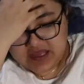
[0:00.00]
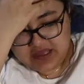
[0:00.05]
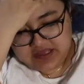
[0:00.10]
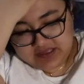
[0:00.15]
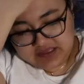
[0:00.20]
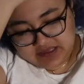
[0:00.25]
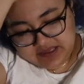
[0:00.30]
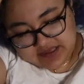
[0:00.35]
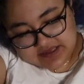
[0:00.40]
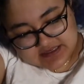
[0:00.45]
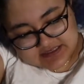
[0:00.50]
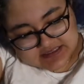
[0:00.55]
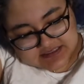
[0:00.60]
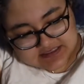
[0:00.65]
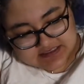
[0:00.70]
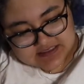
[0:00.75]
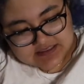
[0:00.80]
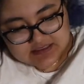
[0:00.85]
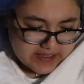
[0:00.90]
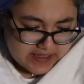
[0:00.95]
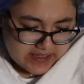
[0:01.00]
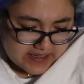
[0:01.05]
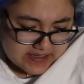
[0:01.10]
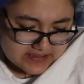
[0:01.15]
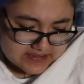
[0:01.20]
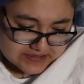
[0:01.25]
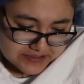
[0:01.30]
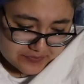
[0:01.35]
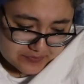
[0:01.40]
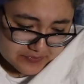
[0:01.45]
I guess,
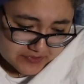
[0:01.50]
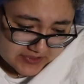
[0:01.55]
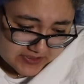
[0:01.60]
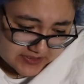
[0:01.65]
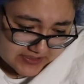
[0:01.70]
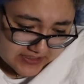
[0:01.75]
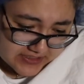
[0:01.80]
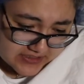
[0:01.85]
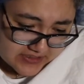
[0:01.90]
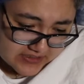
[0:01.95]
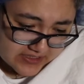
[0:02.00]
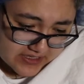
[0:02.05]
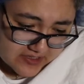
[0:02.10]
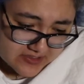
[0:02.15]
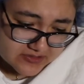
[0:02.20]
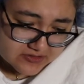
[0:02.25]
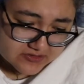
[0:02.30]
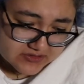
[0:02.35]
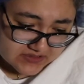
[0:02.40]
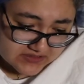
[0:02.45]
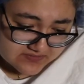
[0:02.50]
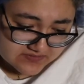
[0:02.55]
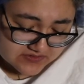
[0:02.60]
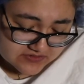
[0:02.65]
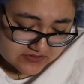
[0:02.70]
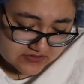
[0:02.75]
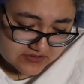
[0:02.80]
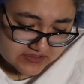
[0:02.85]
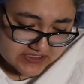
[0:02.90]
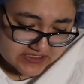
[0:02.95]
and I really like how the leaves
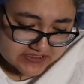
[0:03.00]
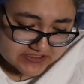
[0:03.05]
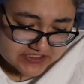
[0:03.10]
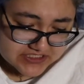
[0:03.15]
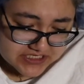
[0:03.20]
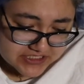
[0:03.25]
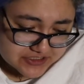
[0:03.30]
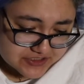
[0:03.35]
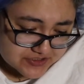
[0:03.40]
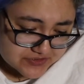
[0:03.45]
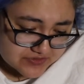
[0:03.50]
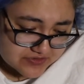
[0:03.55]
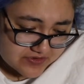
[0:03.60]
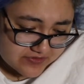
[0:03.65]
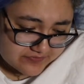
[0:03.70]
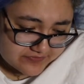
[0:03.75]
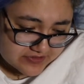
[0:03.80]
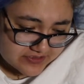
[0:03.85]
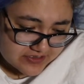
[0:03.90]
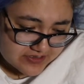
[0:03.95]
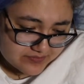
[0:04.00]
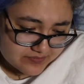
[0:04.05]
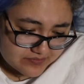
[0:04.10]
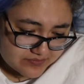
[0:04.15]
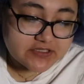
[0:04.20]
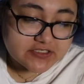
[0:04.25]
look and the texture of them.